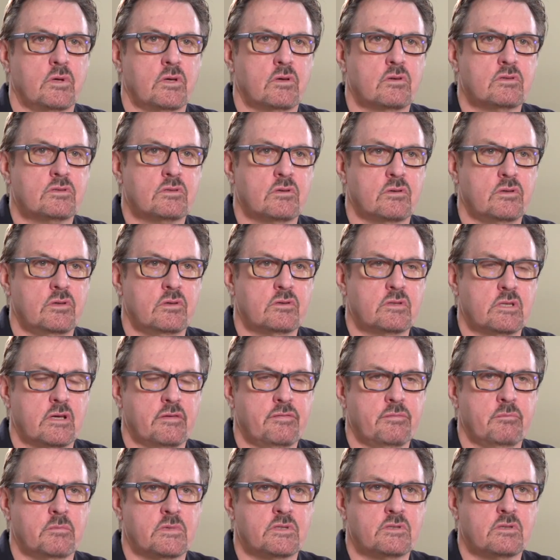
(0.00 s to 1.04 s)
we also use
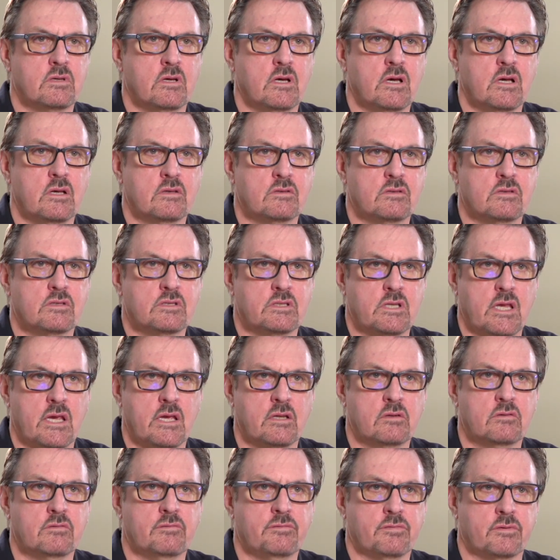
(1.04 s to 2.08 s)
FMSI as a
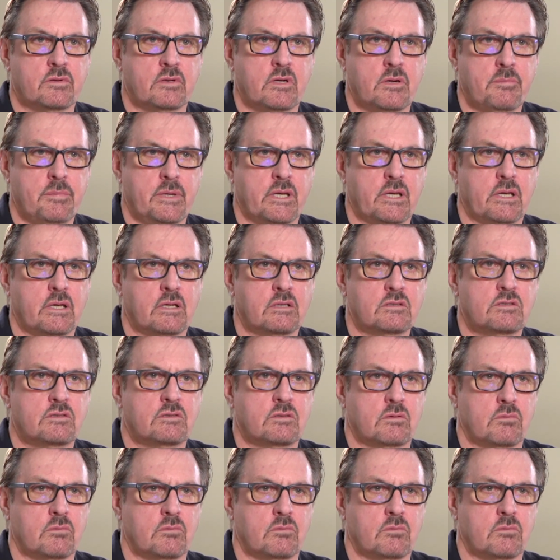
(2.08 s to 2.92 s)
standard for our pads,